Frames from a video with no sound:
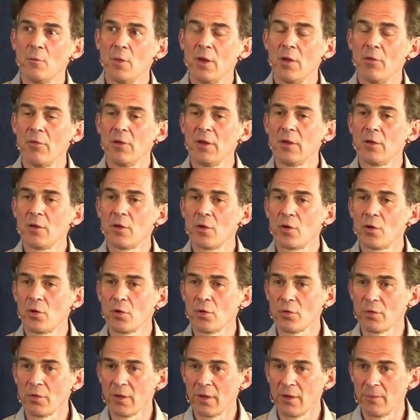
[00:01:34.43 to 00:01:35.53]
we only
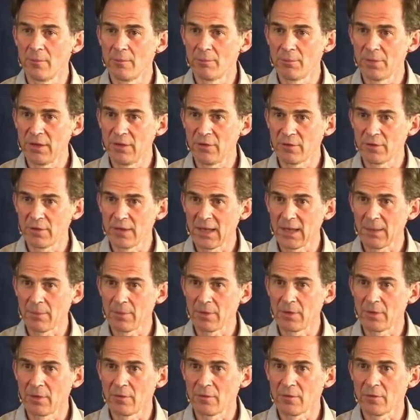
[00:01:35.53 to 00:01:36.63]
call them peace and
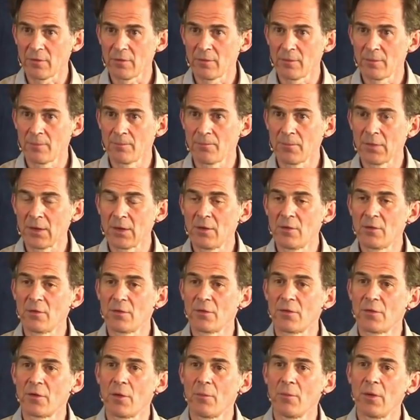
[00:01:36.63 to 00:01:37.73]
happiness
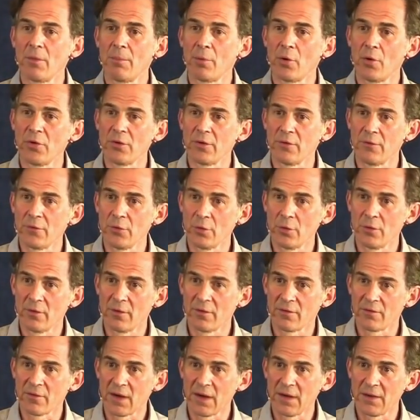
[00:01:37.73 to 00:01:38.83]
from the point of view of the
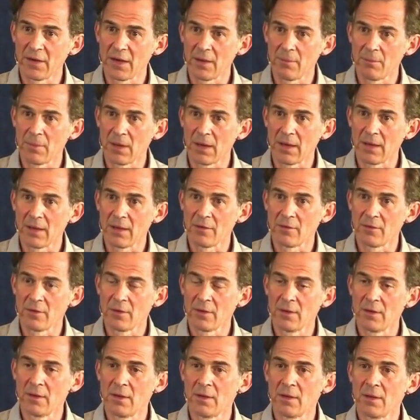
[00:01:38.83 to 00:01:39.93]
finite mind
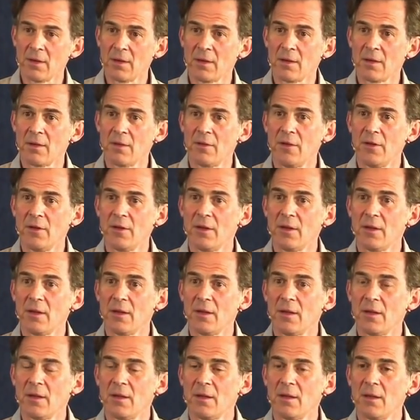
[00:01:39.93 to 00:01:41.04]
that
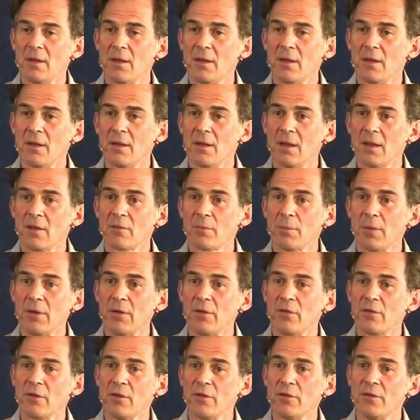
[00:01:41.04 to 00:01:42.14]

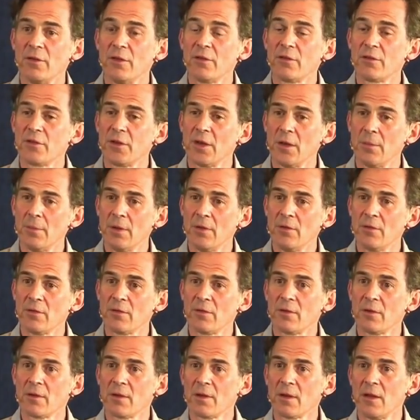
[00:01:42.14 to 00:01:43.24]
experiences
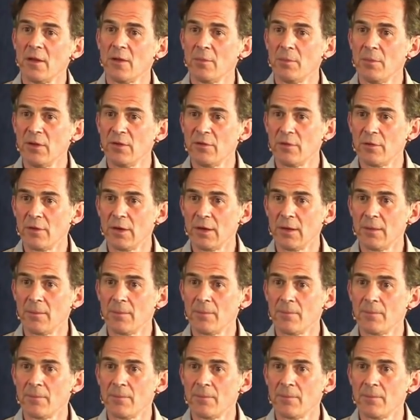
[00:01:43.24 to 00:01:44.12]
disturbance and misery.